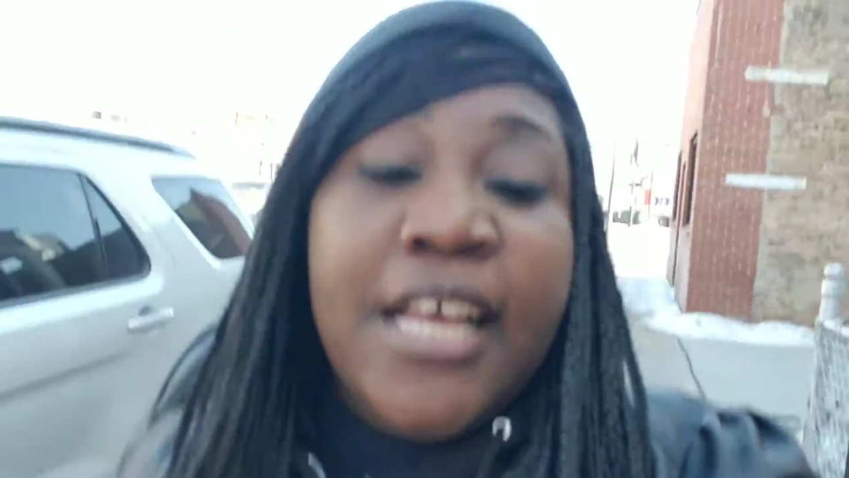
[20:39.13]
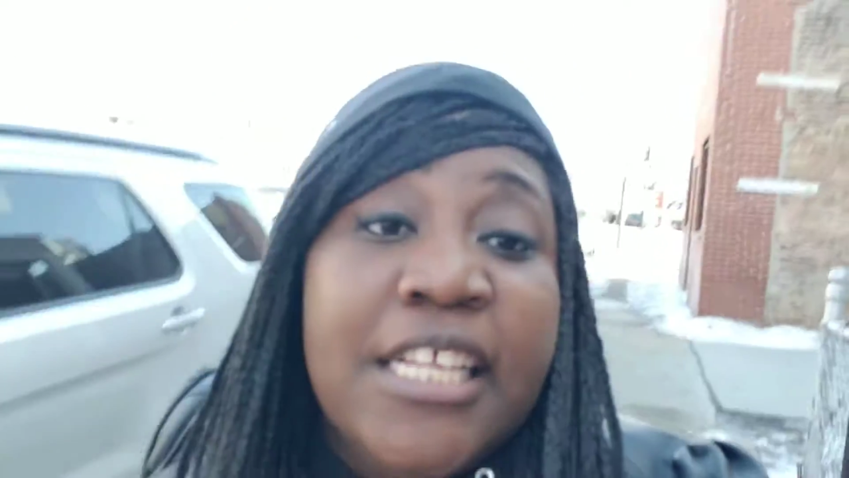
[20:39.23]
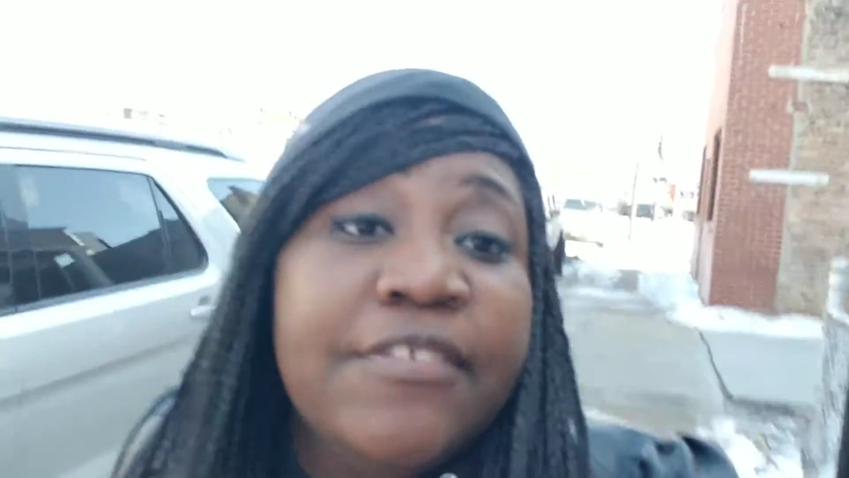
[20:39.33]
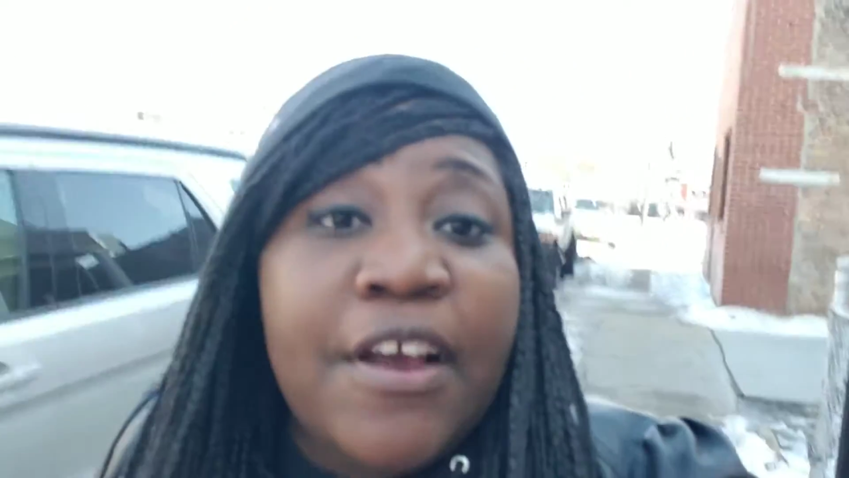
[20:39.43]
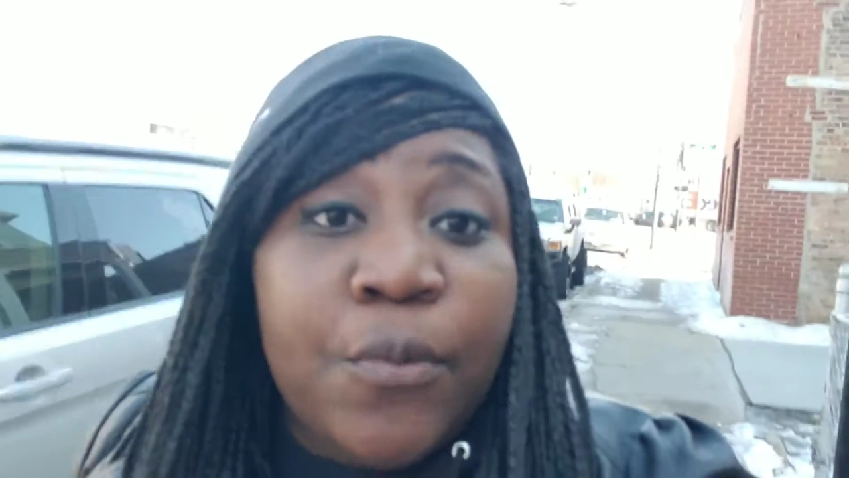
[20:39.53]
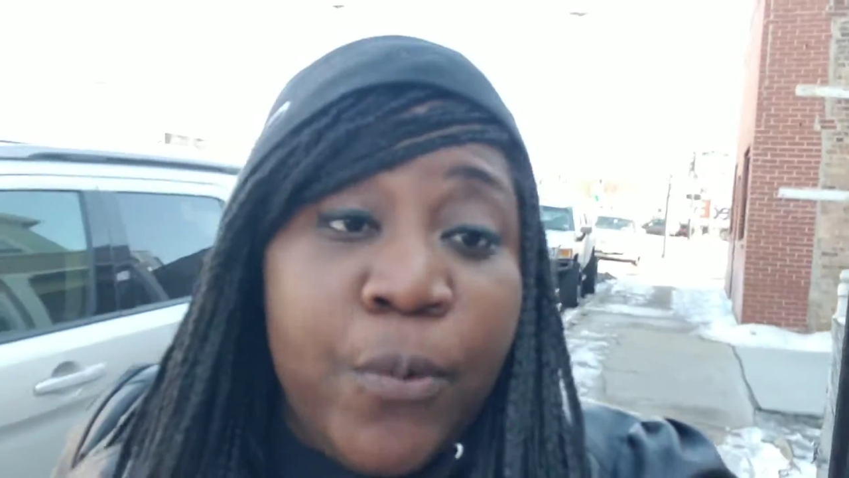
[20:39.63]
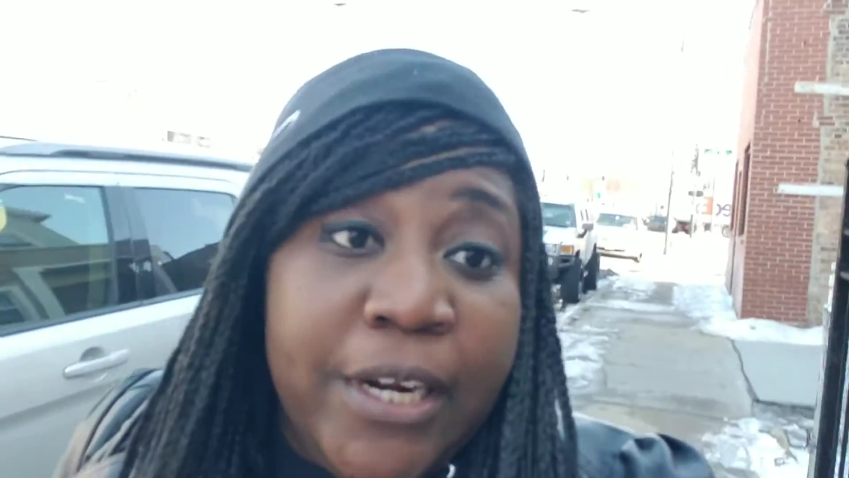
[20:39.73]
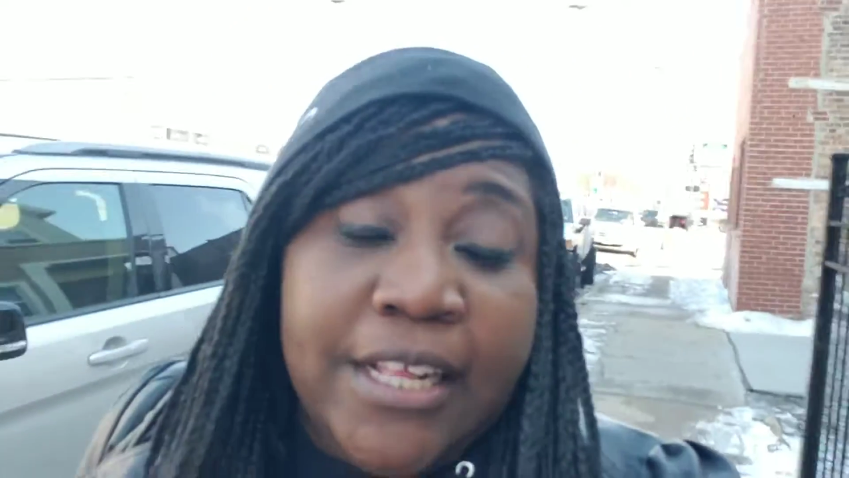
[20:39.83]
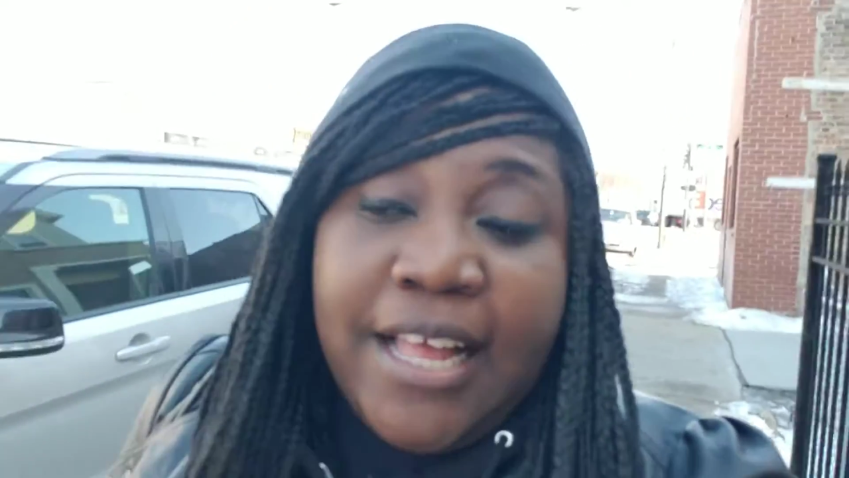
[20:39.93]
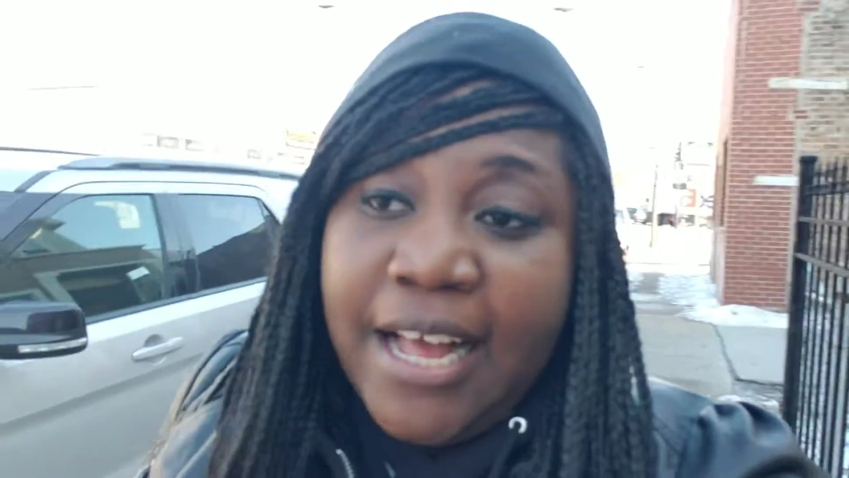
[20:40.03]
It's around
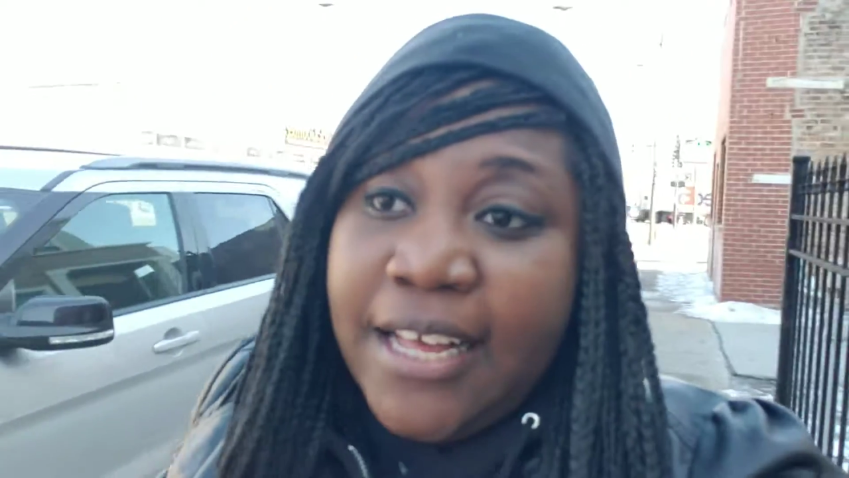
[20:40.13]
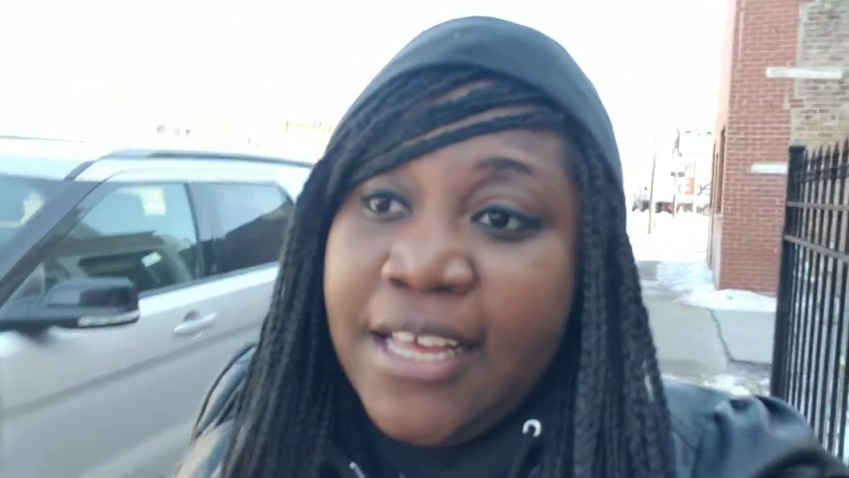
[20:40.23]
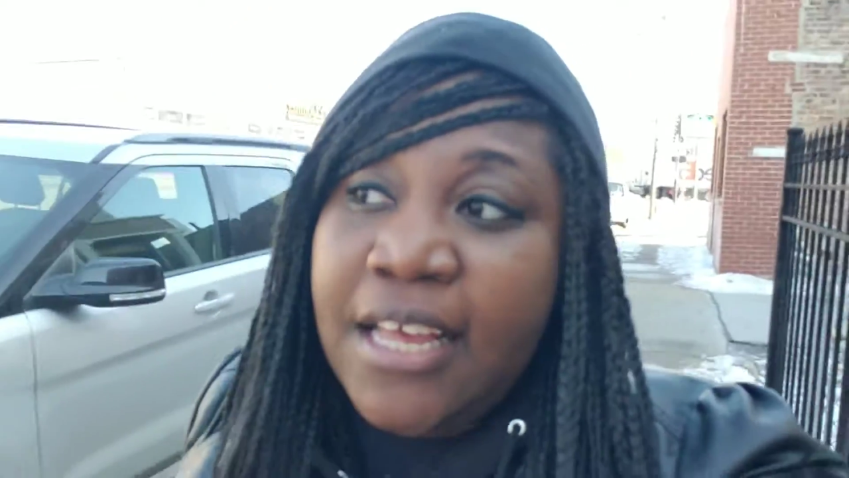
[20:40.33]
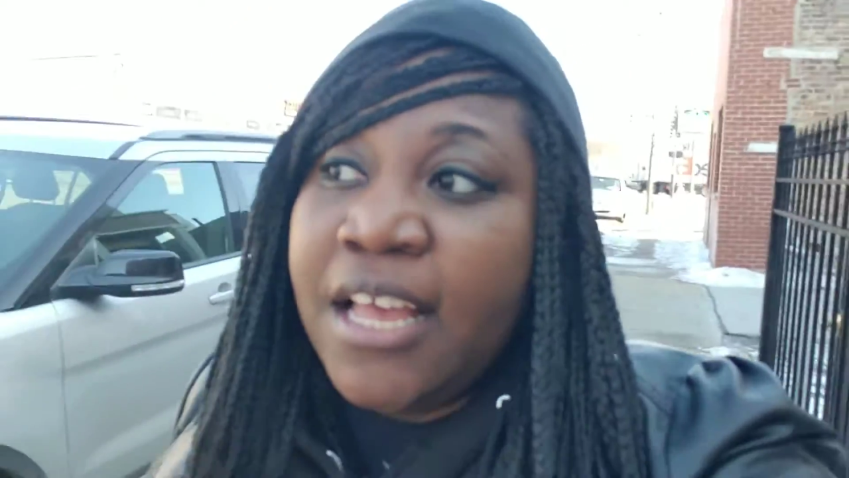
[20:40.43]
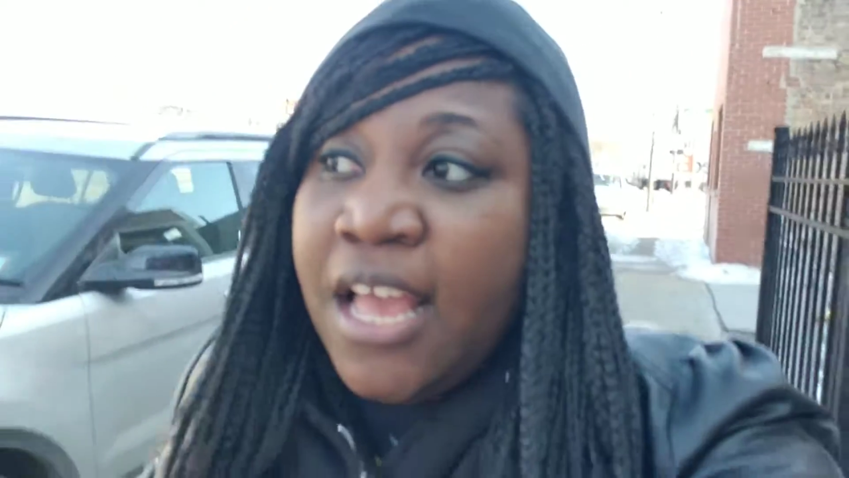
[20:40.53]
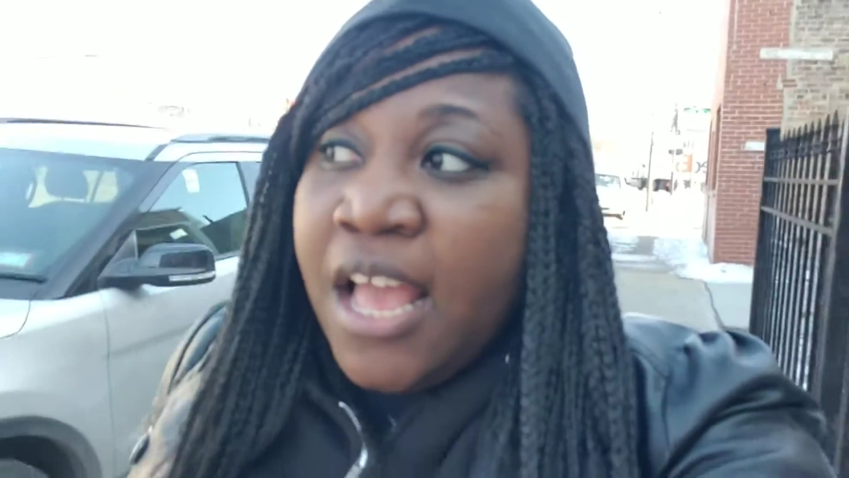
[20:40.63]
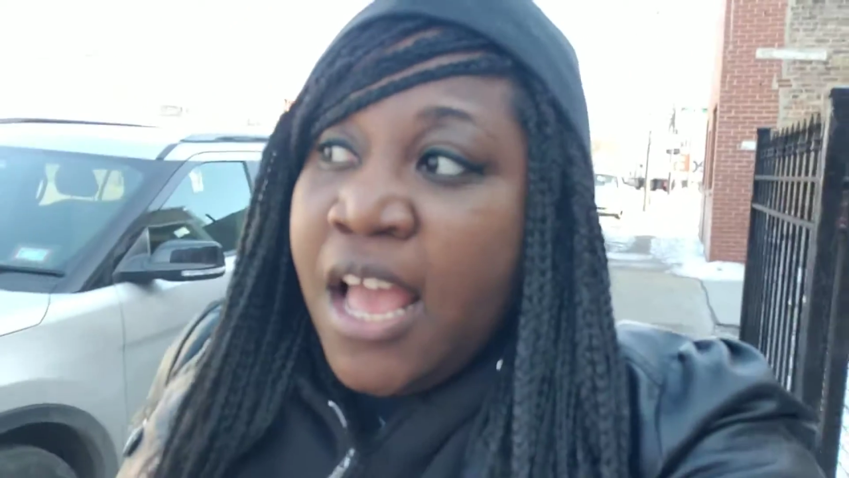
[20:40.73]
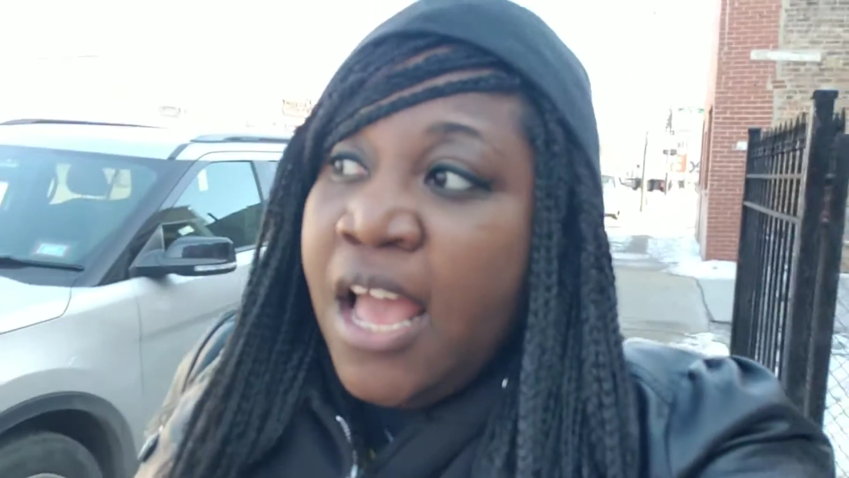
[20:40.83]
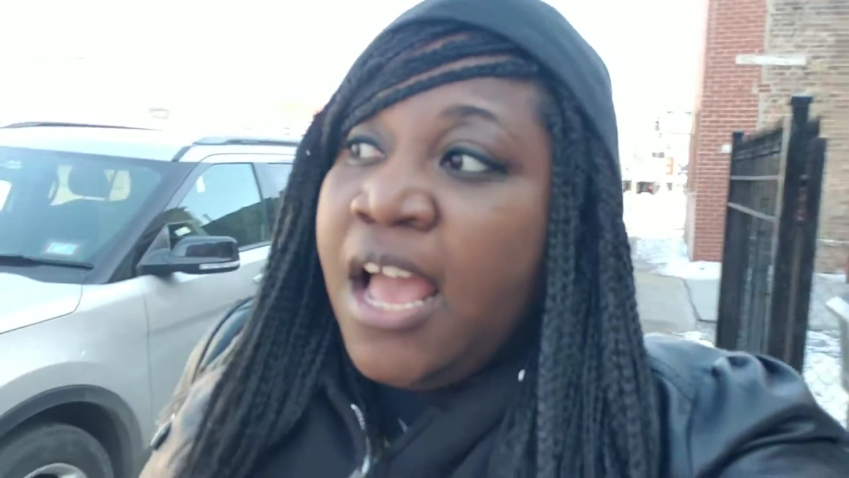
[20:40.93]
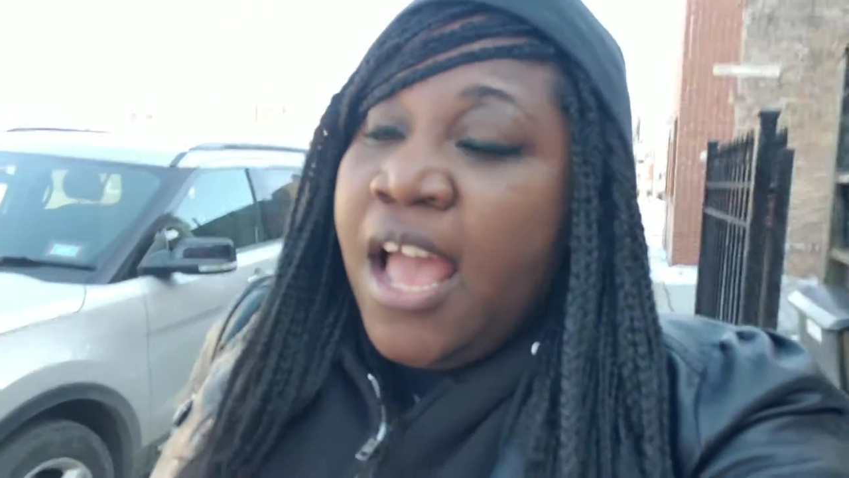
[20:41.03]
1 o'clock.
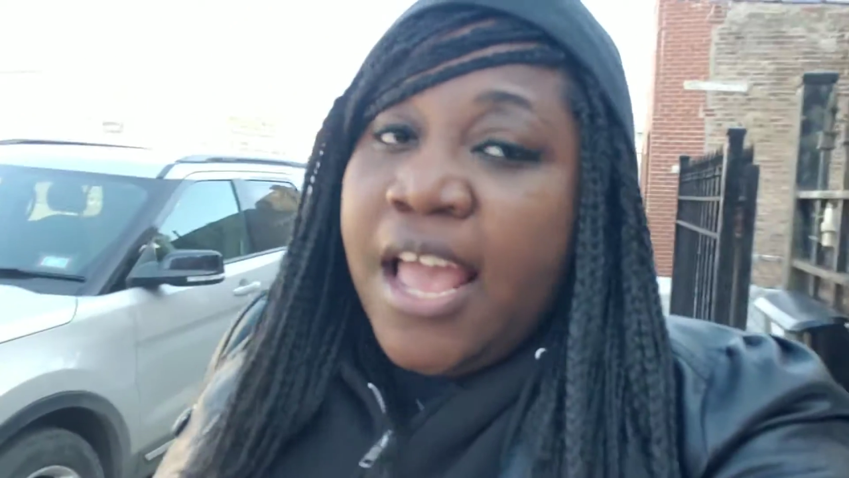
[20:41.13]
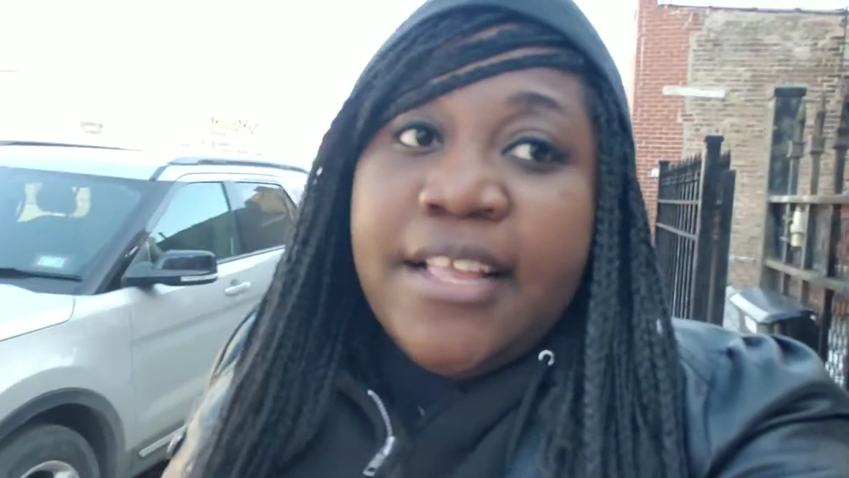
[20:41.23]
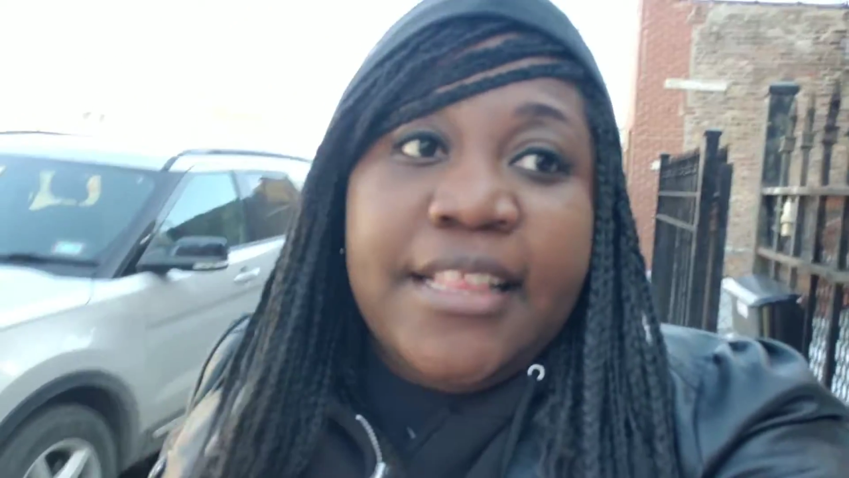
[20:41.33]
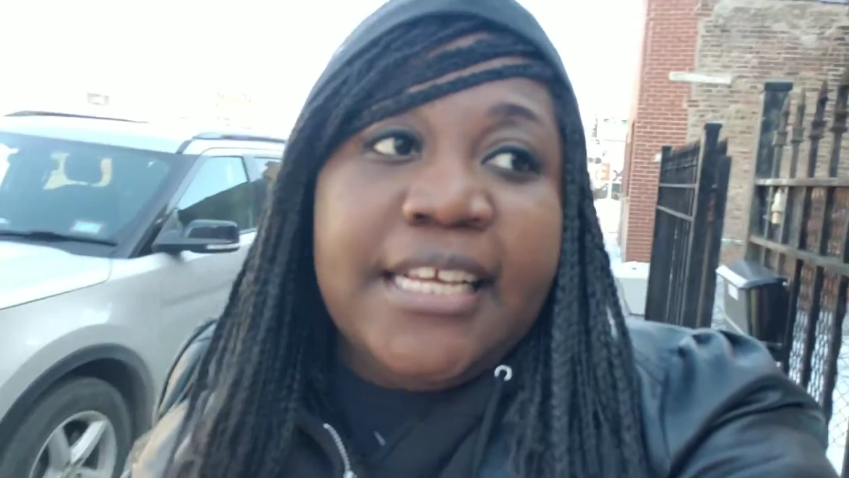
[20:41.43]
And